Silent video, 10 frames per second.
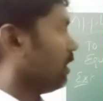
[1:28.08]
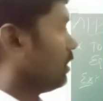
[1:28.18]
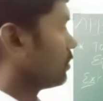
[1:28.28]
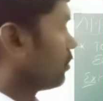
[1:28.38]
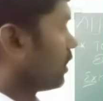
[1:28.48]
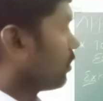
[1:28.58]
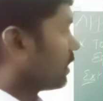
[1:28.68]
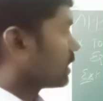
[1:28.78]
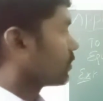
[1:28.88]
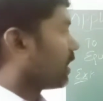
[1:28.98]
so now
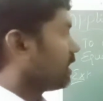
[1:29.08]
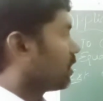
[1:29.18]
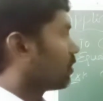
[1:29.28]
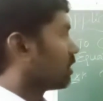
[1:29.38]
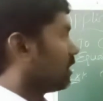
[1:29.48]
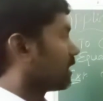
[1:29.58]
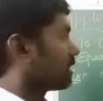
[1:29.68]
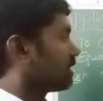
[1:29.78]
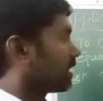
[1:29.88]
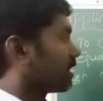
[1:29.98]
let us
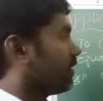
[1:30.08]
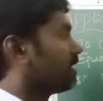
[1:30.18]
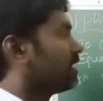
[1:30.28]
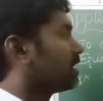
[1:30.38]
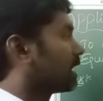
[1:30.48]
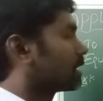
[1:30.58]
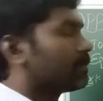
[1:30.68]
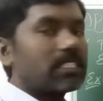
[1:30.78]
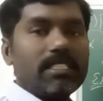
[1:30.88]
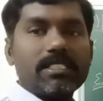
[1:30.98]
check whether this
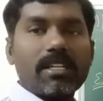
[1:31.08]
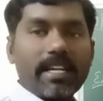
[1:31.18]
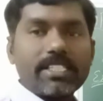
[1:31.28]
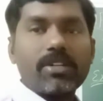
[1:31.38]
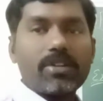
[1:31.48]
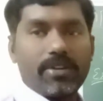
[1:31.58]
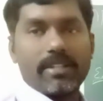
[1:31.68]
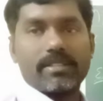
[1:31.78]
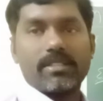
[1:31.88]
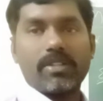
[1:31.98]
expression is right or
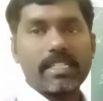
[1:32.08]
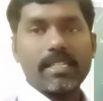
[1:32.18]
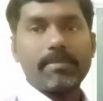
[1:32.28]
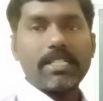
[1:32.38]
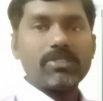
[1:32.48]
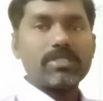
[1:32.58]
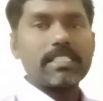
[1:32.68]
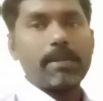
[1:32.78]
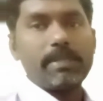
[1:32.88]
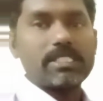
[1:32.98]
wrong. Okay, now by use the
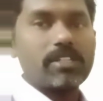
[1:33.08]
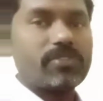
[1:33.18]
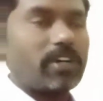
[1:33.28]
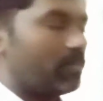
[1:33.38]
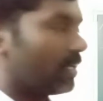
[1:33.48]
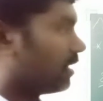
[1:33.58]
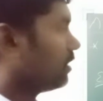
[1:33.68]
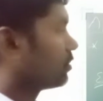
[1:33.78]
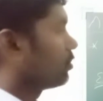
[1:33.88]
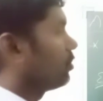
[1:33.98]
dimensional formula.
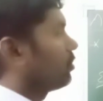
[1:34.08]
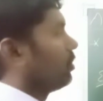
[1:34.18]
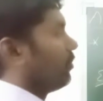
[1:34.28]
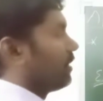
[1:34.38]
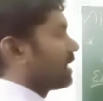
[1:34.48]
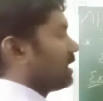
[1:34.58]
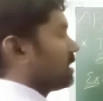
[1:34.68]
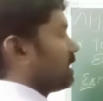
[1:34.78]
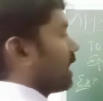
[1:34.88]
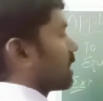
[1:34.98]
So we
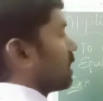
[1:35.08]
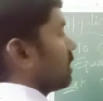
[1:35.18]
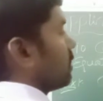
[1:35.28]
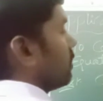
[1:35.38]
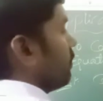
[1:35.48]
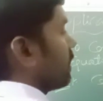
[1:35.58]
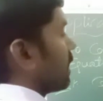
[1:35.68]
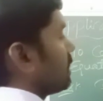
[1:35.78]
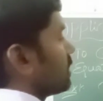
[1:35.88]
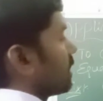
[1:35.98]
can check or we
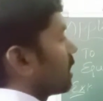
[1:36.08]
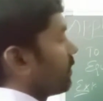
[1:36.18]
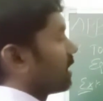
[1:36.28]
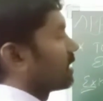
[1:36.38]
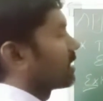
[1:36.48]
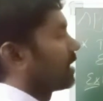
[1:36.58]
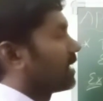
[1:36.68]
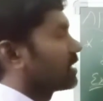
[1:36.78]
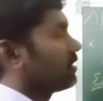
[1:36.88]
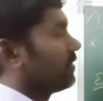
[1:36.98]
can
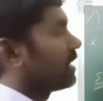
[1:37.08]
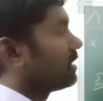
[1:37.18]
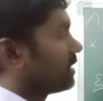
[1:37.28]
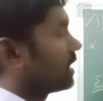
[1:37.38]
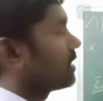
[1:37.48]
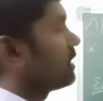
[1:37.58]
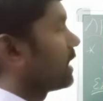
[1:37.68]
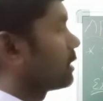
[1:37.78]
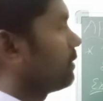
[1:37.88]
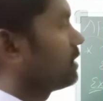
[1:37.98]
check this
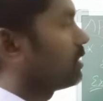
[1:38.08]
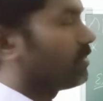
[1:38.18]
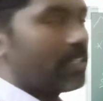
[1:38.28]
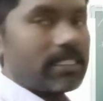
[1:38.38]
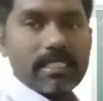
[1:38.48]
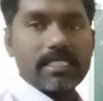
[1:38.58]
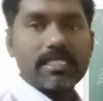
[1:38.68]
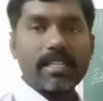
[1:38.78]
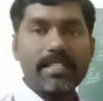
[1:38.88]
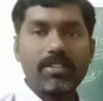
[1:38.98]
expression whether it
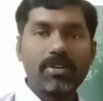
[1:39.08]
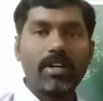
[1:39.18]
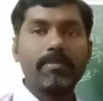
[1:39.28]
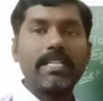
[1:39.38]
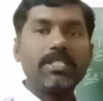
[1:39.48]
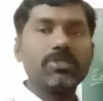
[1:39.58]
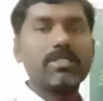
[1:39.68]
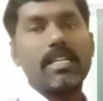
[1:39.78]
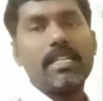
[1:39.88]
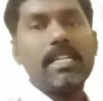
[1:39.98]
is right or wrong by
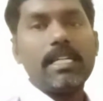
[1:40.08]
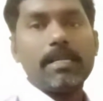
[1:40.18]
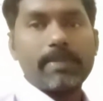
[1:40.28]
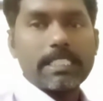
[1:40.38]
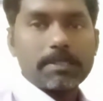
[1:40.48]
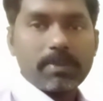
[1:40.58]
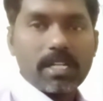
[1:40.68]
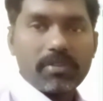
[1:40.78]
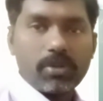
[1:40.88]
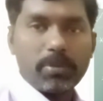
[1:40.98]
use the
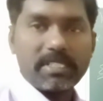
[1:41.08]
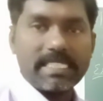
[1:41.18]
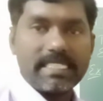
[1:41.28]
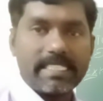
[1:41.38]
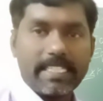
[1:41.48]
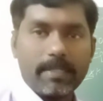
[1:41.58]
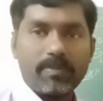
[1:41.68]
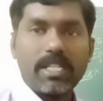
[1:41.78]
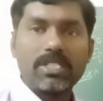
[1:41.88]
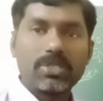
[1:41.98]
principle of
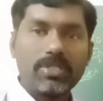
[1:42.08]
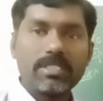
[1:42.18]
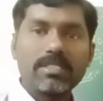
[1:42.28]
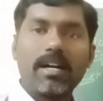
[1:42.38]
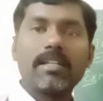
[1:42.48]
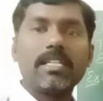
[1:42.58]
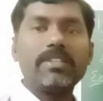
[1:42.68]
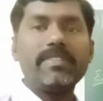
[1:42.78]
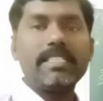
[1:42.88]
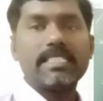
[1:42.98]
homogeneity. Students,
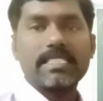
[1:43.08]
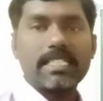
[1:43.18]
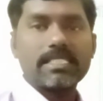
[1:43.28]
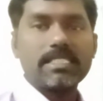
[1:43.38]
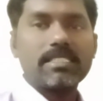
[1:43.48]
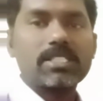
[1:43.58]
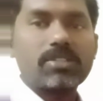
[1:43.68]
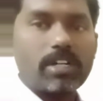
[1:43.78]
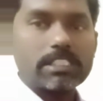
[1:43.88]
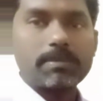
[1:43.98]
already we discussed the
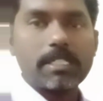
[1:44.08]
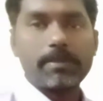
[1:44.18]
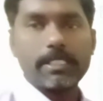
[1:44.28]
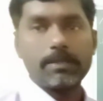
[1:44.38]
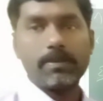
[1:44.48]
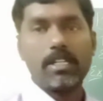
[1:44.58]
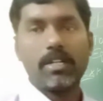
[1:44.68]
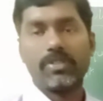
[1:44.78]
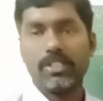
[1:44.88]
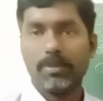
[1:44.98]
concept of principle
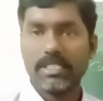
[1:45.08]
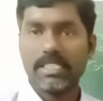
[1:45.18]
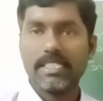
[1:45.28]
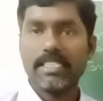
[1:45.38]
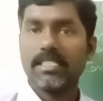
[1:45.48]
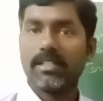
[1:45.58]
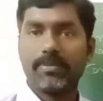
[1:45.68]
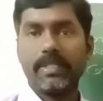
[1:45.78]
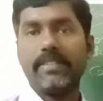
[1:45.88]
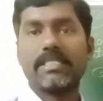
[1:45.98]
of homogeneity in
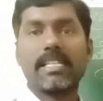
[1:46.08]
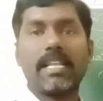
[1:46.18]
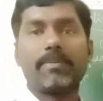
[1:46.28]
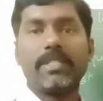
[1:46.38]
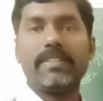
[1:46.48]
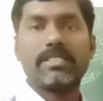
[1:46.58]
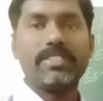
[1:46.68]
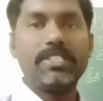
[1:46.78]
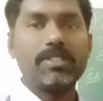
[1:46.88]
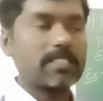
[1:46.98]
the previous
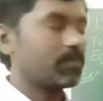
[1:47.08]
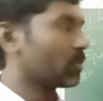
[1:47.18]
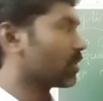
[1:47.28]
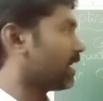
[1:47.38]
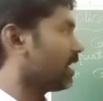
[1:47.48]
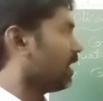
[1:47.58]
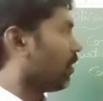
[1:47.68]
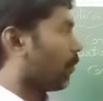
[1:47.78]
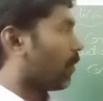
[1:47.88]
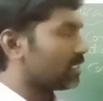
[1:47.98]
videos. Okay,
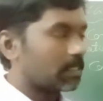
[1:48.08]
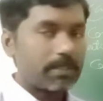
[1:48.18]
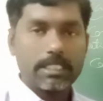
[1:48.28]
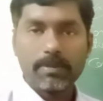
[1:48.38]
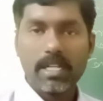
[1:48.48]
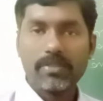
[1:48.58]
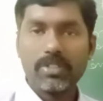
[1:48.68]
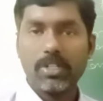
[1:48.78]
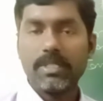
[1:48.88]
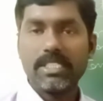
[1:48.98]
what is the principle of
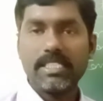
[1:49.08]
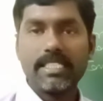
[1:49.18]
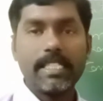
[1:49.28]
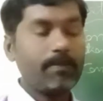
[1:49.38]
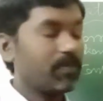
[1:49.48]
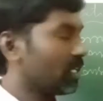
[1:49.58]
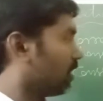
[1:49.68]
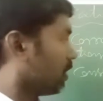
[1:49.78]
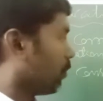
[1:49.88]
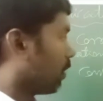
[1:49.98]
homogeneity?
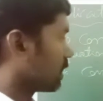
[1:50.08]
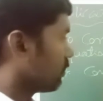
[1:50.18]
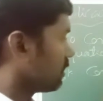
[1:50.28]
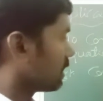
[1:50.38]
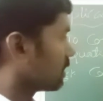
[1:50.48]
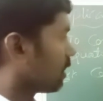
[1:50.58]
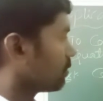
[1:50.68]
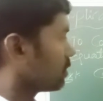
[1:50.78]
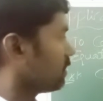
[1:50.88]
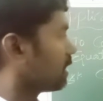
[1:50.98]
Whatever the
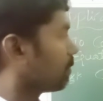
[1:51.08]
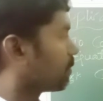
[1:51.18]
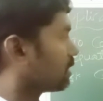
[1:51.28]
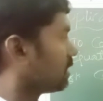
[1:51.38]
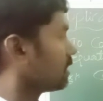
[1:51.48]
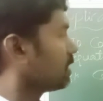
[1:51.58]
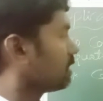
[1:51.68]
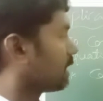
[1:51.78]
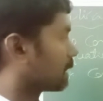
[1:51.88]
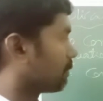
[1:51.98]
terms which are present in
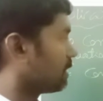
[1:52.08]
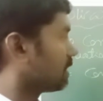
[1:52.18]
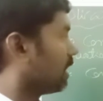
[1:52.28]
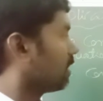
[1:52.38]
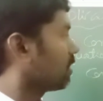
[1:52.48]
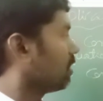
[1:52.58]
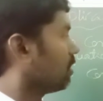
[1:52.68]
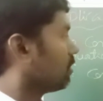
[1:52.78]
this expression,